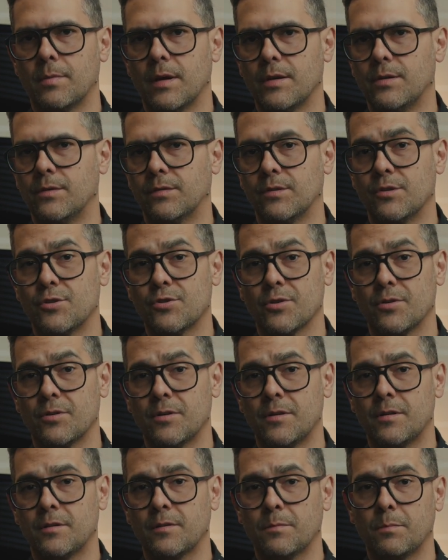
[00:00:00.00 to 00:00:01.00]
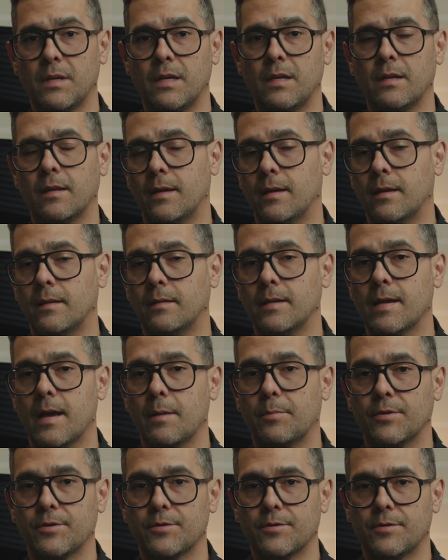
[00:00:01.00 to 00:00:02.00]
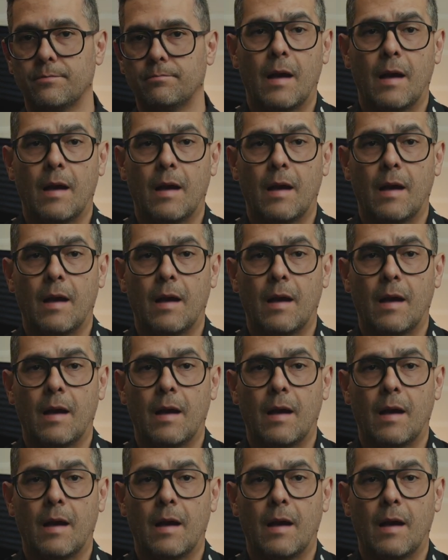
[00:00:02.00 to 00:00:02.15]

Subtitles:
by using shutter speed and the aperture.